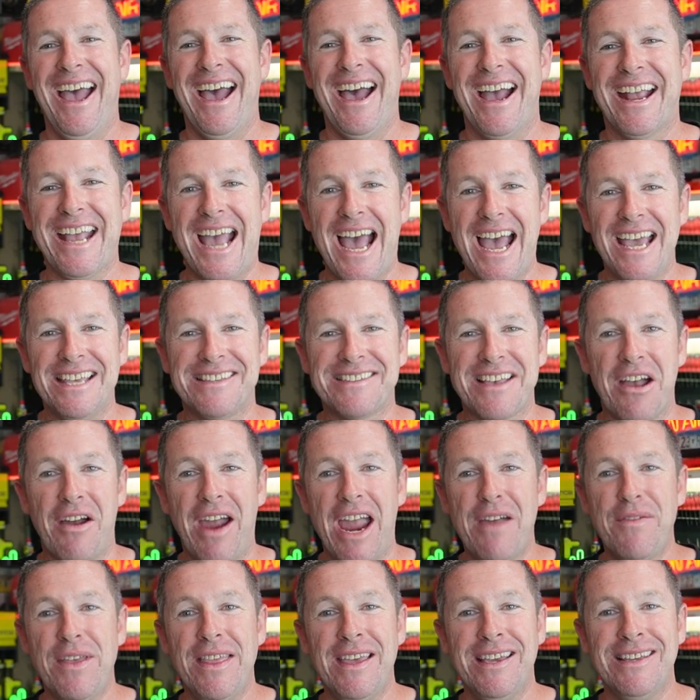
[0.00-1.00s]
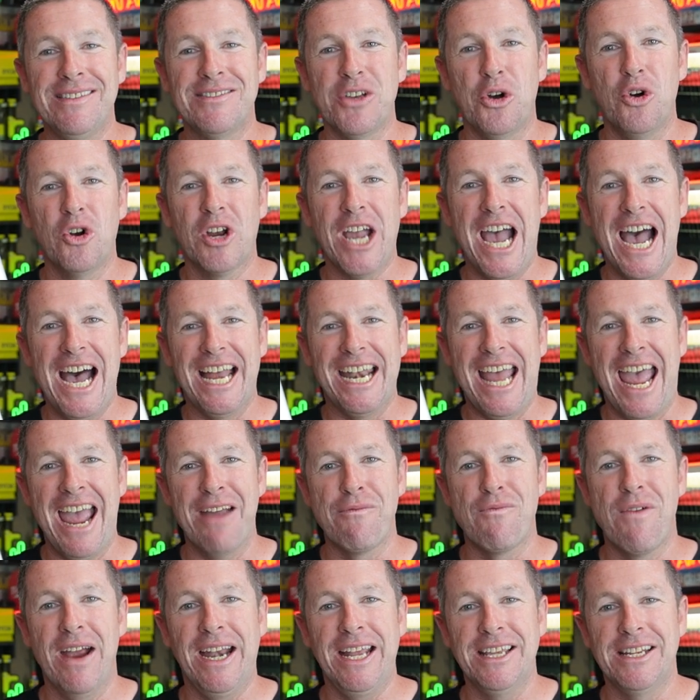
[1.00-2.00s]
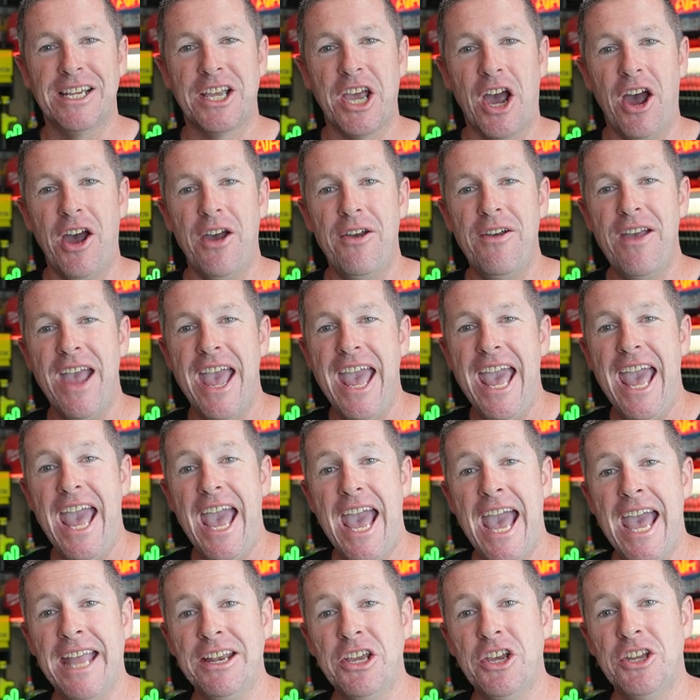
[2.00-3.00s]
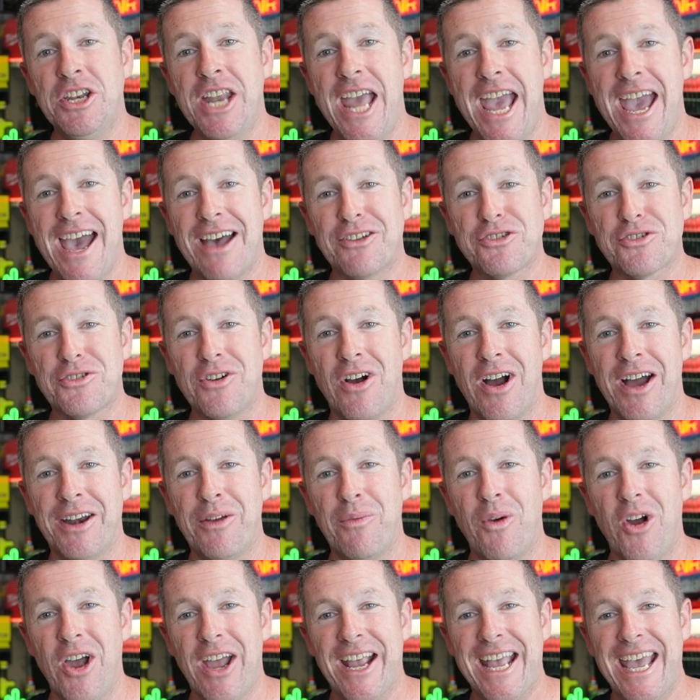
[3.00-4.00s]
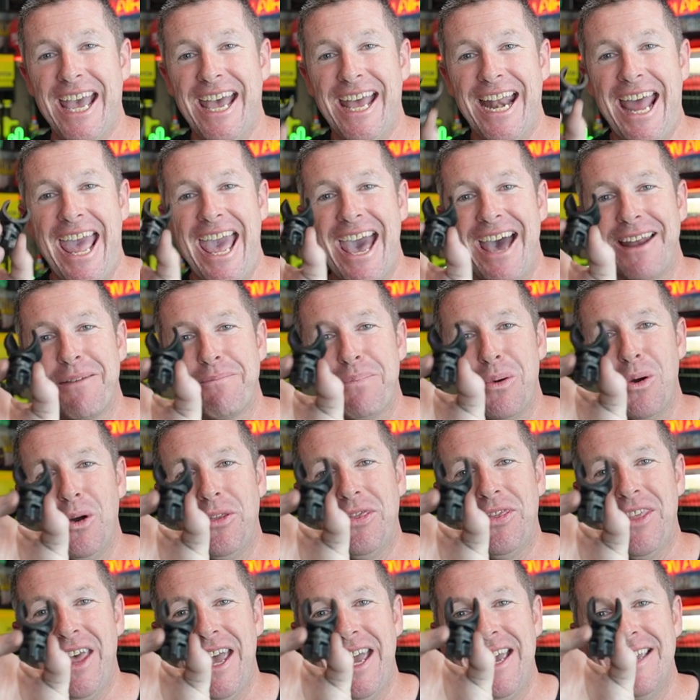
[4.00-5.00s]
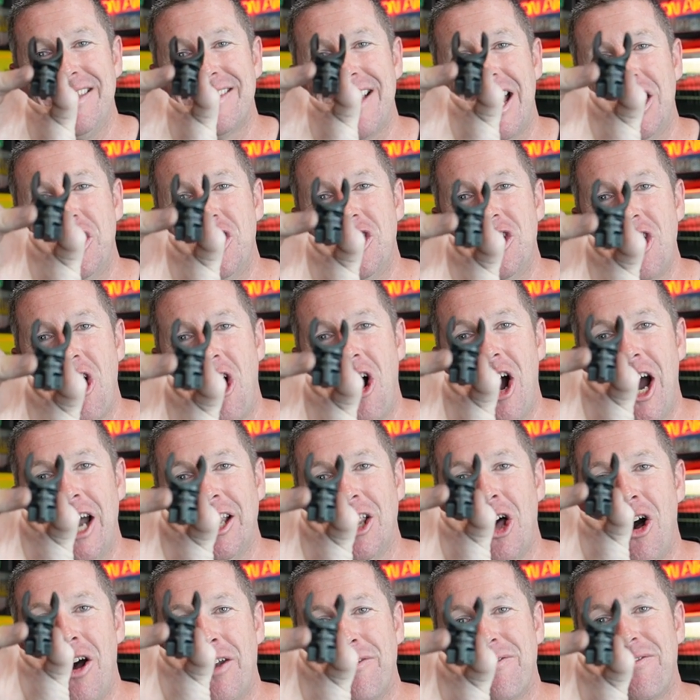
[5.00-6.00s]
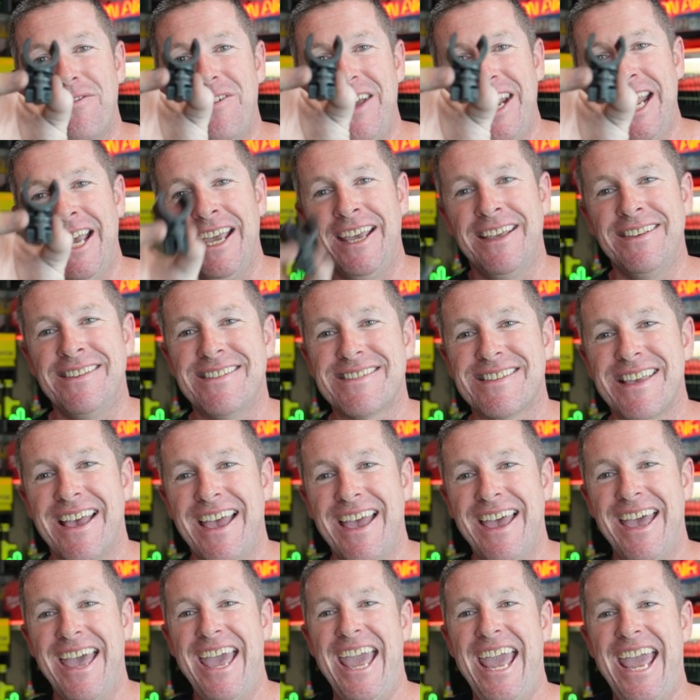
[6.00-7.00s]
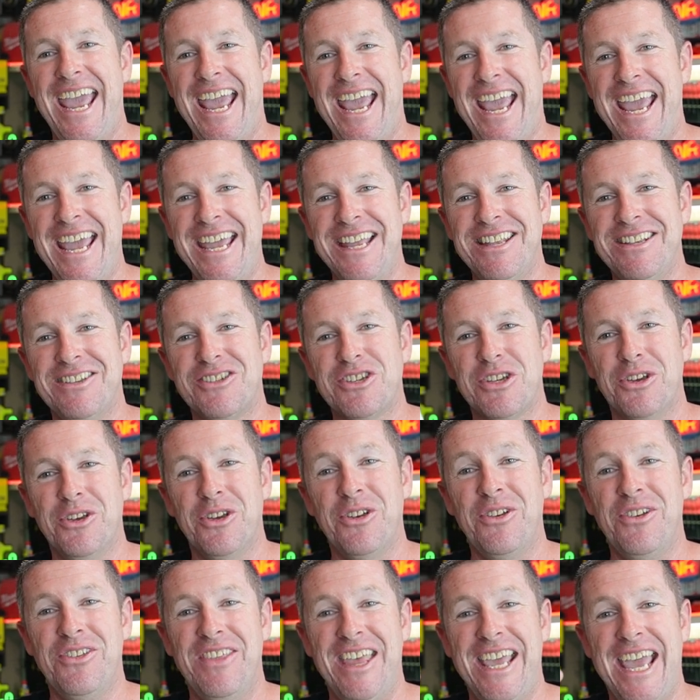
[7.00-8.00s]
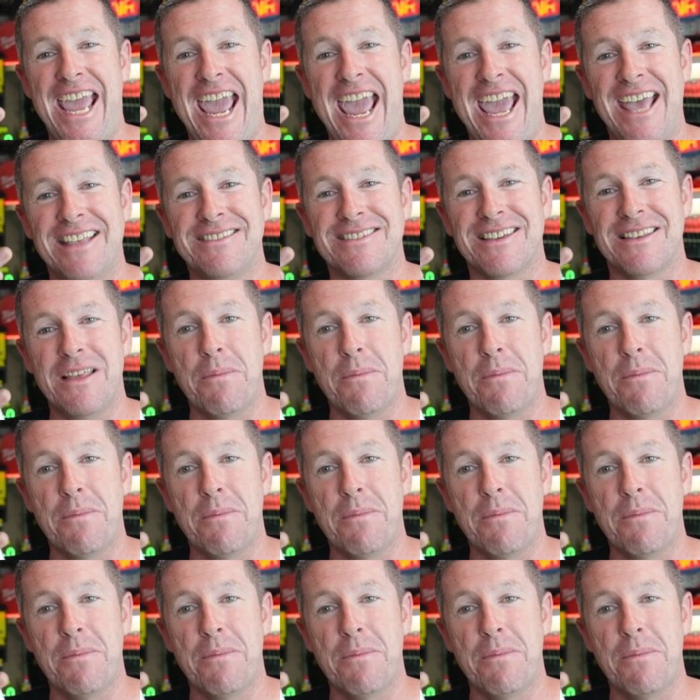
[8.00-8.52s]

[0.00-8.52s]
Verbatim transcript: Okay, so everything is all cut and ready to go, and you're now trying to work out how to put these nylon fittings into the ends